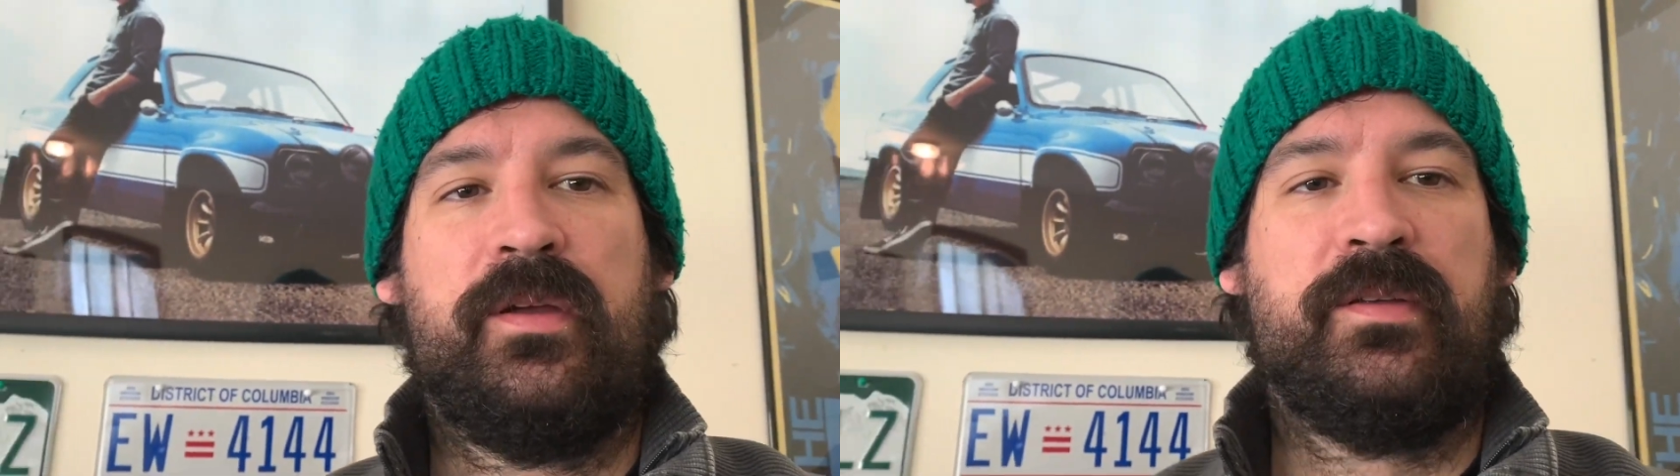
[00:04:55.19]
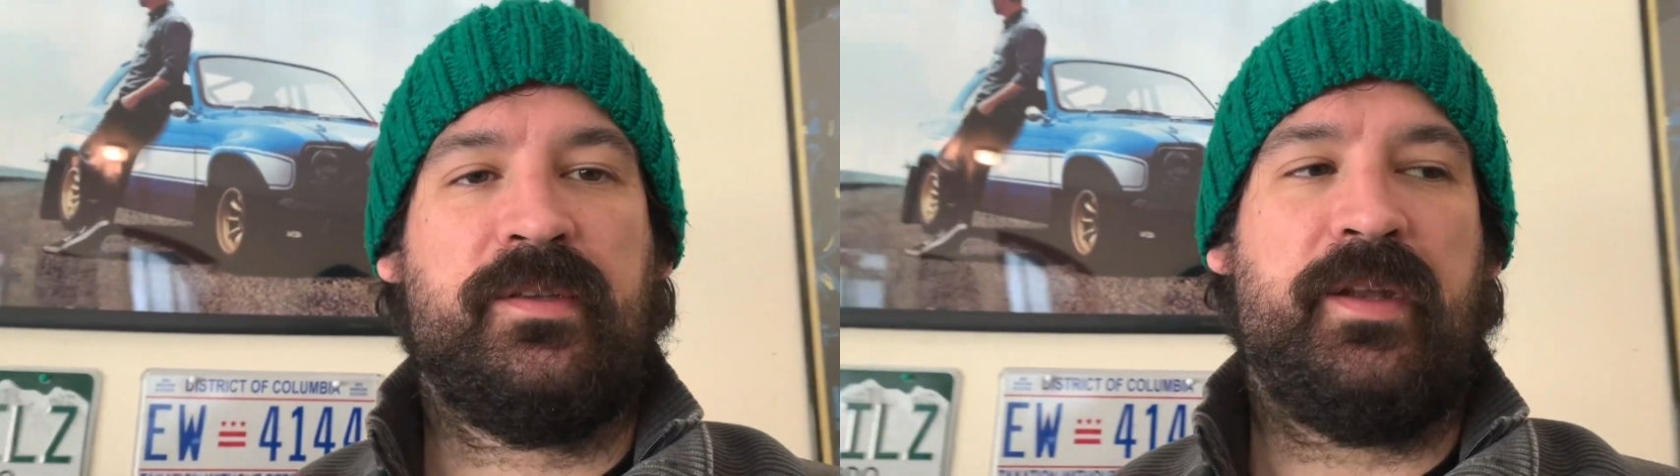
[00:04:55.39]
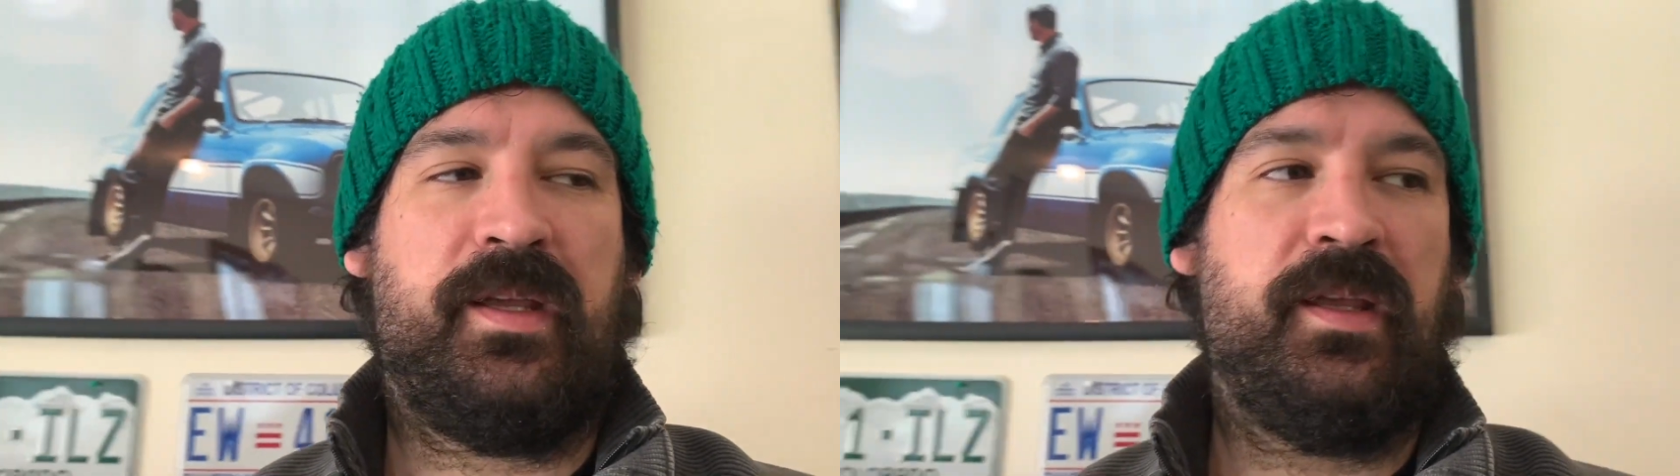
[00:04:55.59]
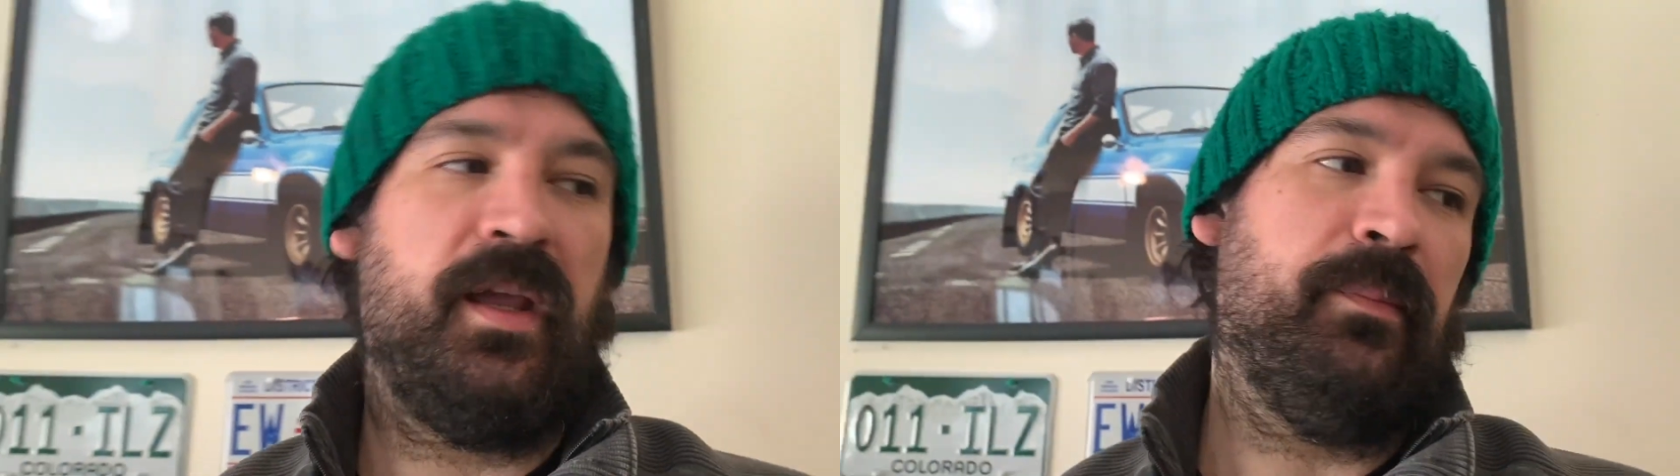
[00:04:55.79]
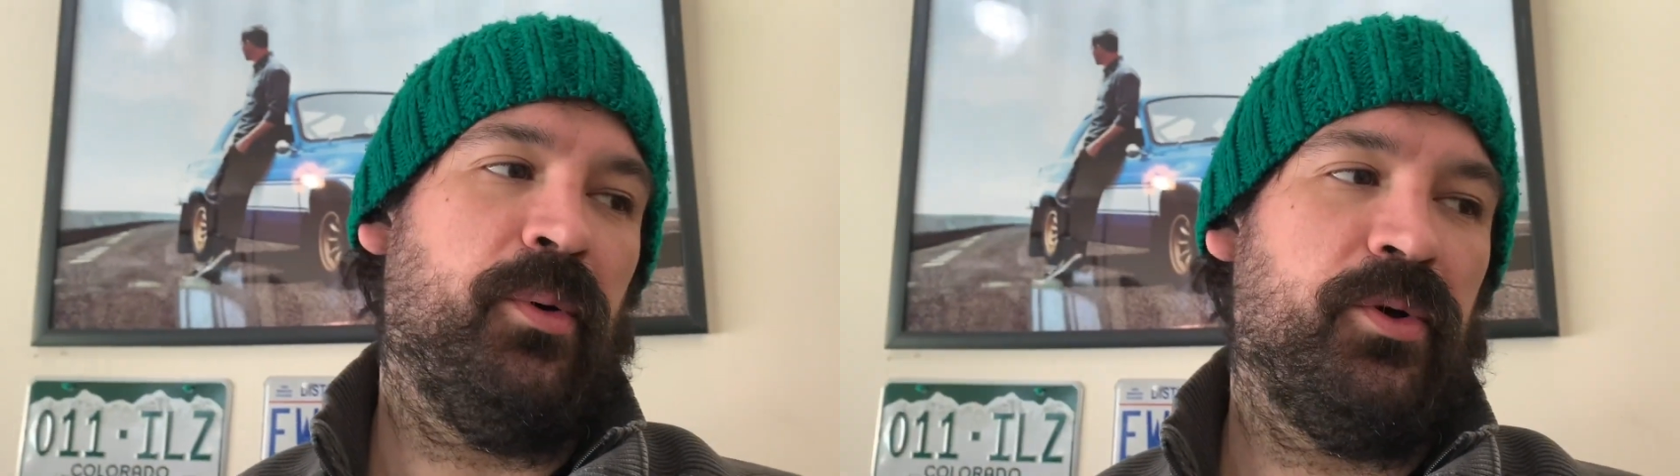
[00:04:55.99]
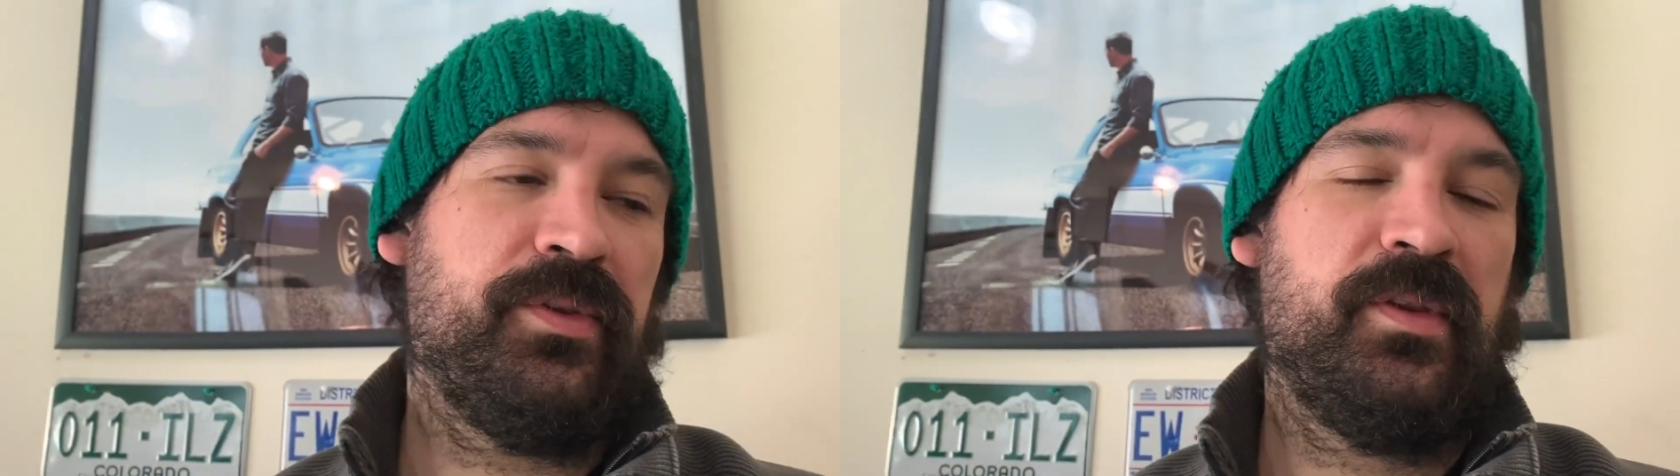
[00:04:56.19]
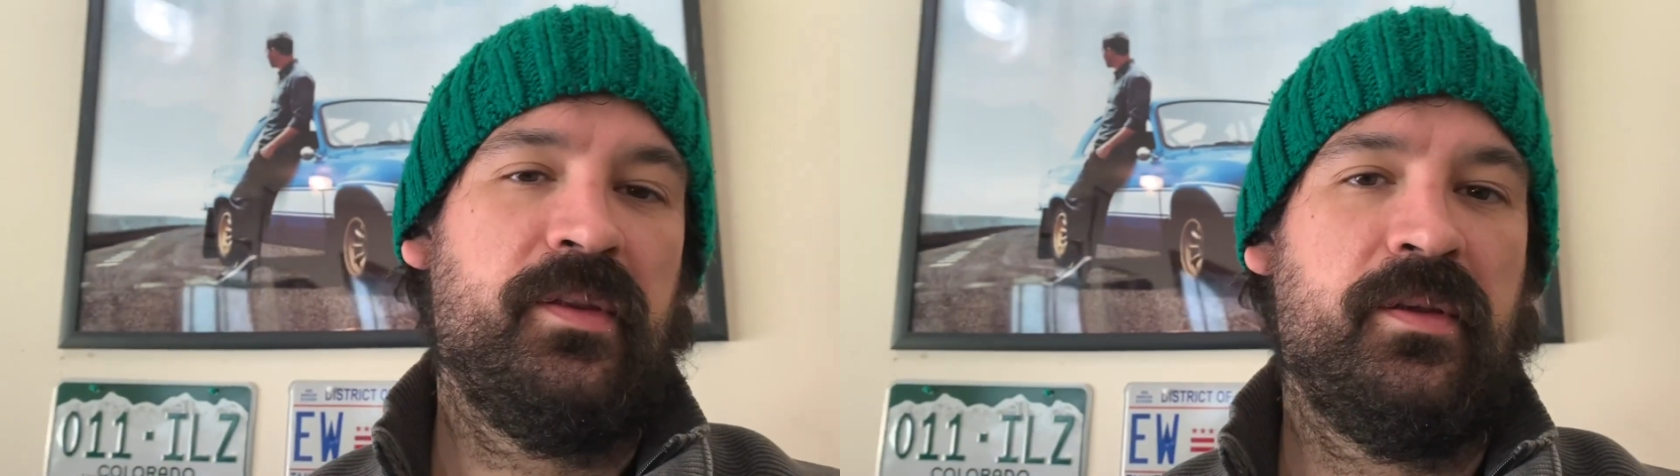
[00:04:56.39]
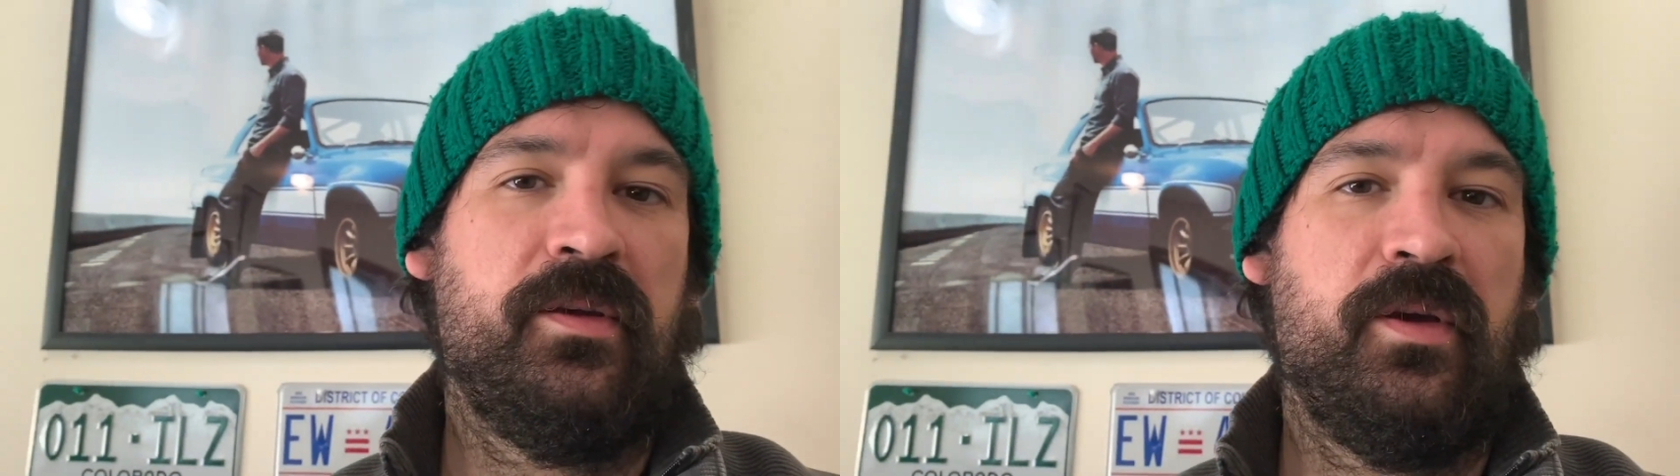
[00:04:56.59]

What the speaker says: so that I can get both